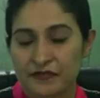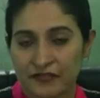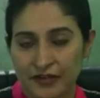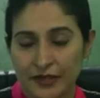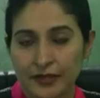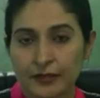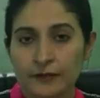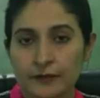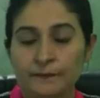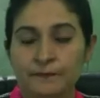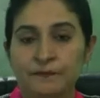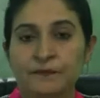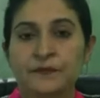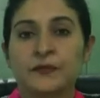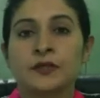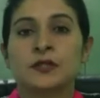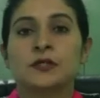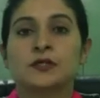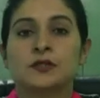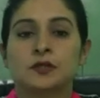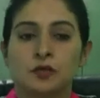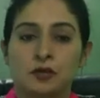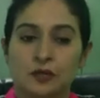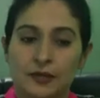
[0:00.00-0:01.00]
Fine?
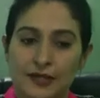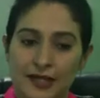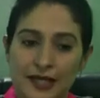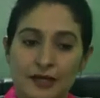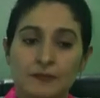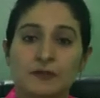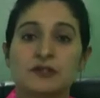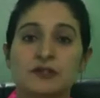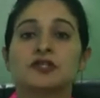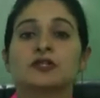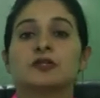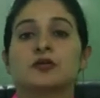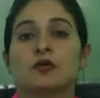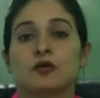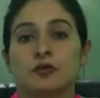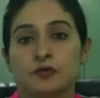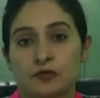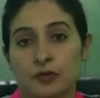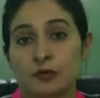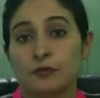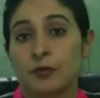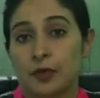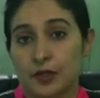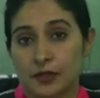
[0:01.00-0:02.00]
So, AMH is
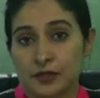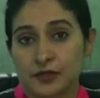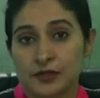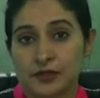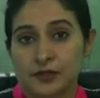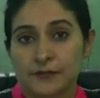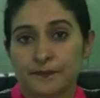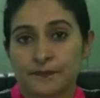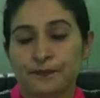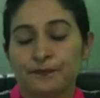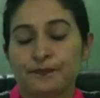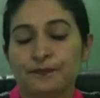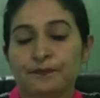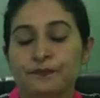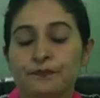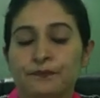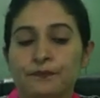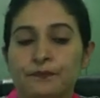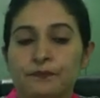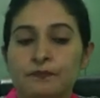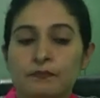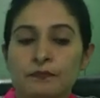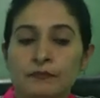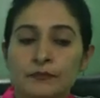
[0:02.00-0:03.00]
also important.
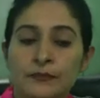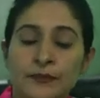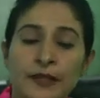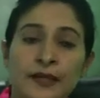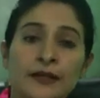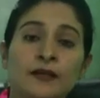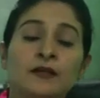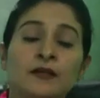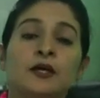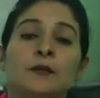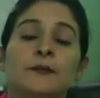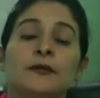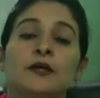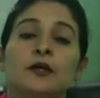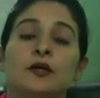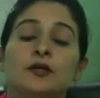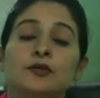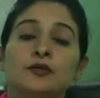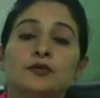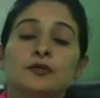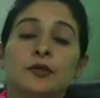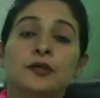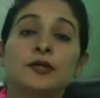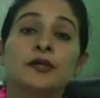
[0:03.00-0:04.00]
Then, coming
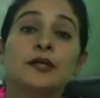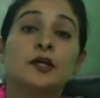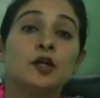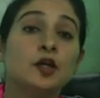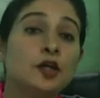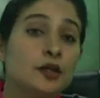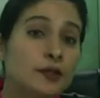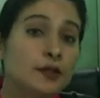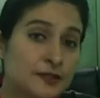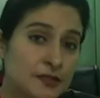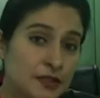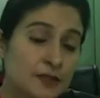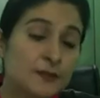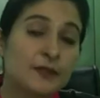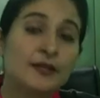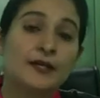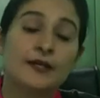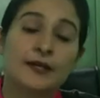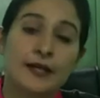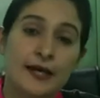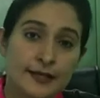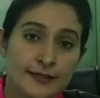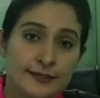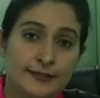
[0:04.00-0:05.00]
on to the
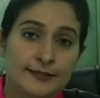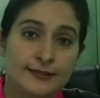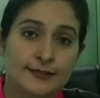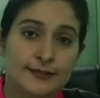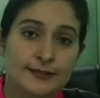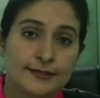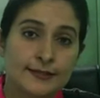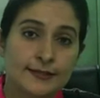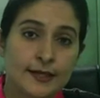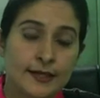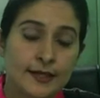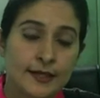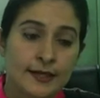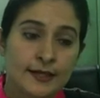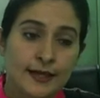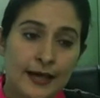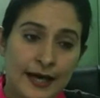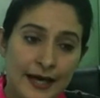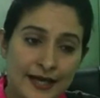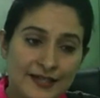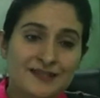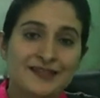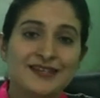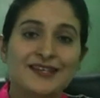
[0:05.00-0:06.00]
semen analysis.
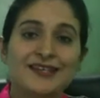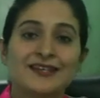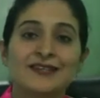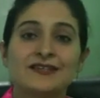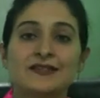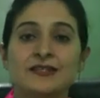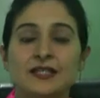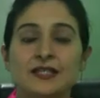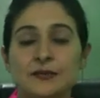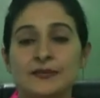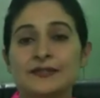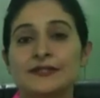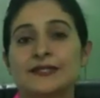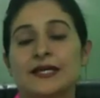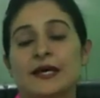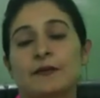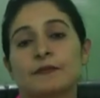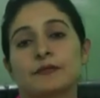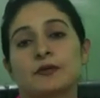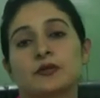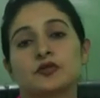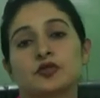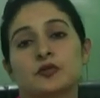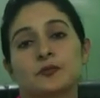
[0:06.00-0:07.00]
Ideally, the semen
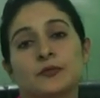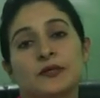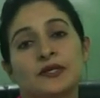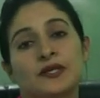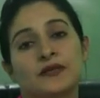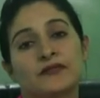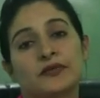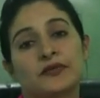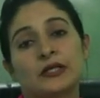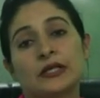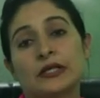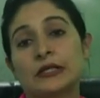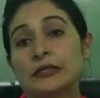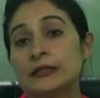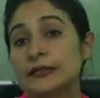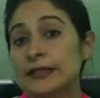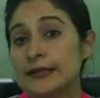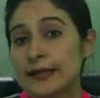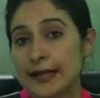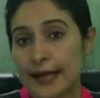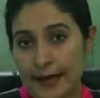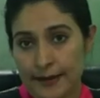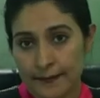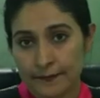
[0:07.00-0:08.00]
sample should be given in
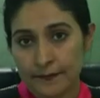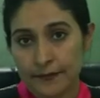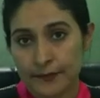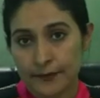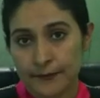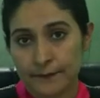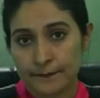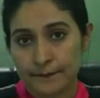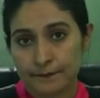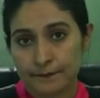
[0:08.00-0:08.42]
the lab